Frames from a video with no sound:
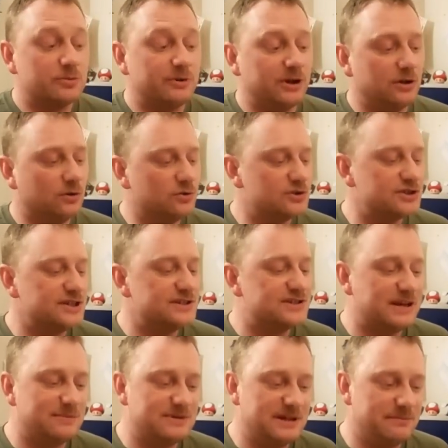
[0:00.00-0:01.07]
To be launched
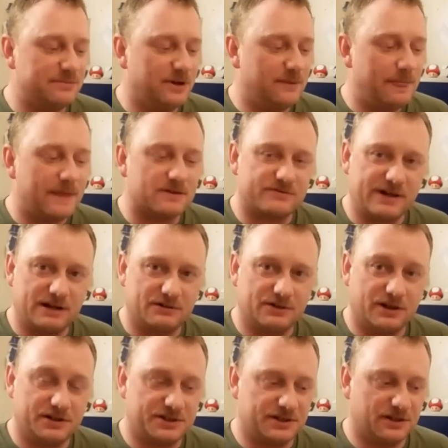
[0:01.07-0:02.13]
in September,
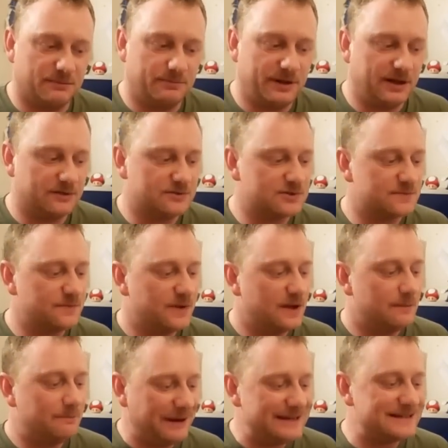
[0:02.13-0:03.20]
around £99,
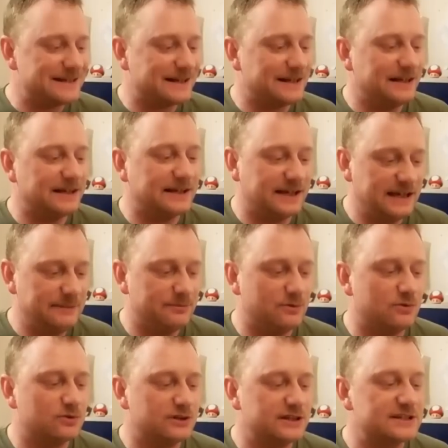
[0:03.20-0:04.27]
basically a
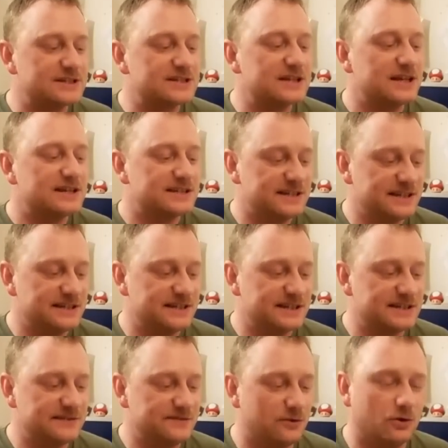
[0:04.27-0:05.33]
keyboardless
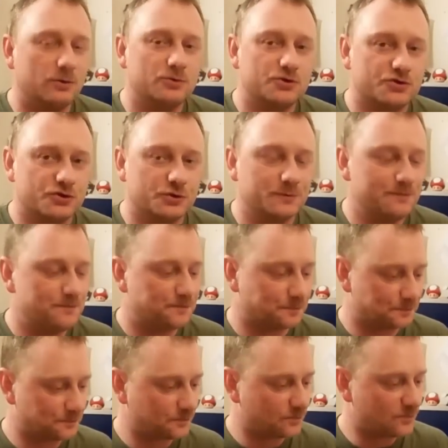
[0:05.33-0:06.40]
C64. True.
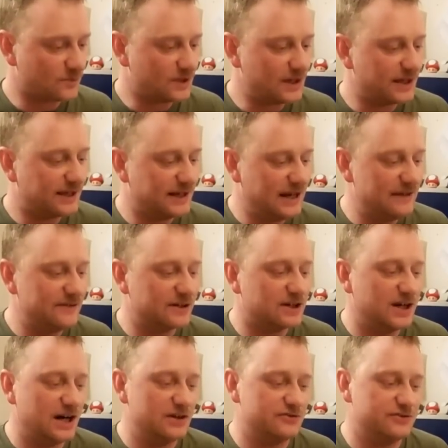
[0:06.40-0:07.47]

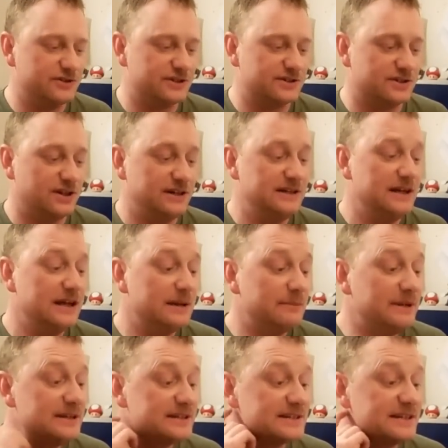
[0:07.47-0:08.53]
Clever cartridge design
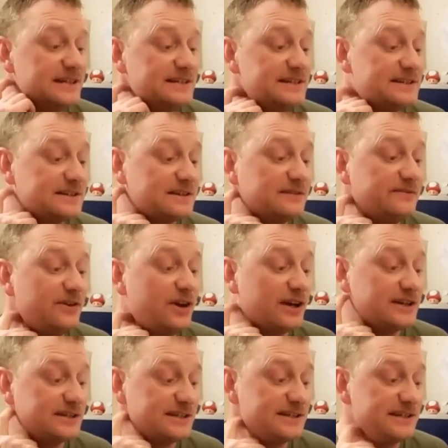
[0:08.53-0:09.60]
means it's easy to
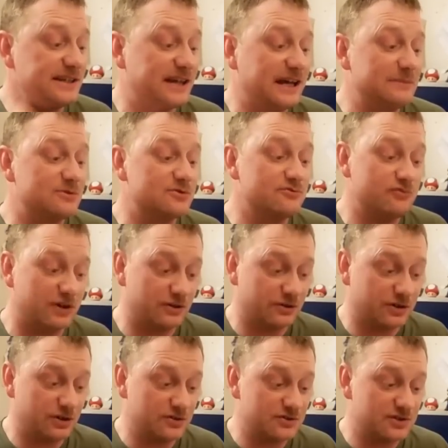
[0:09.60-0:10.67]
convert existing games to run
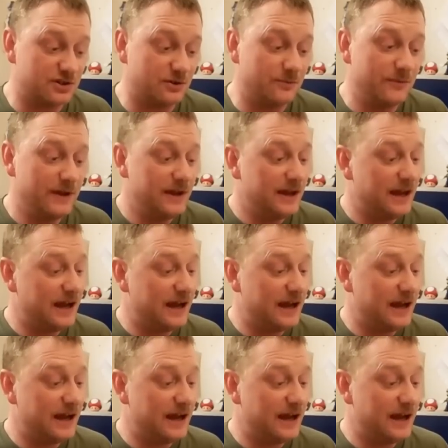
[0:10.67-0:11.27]
on the console,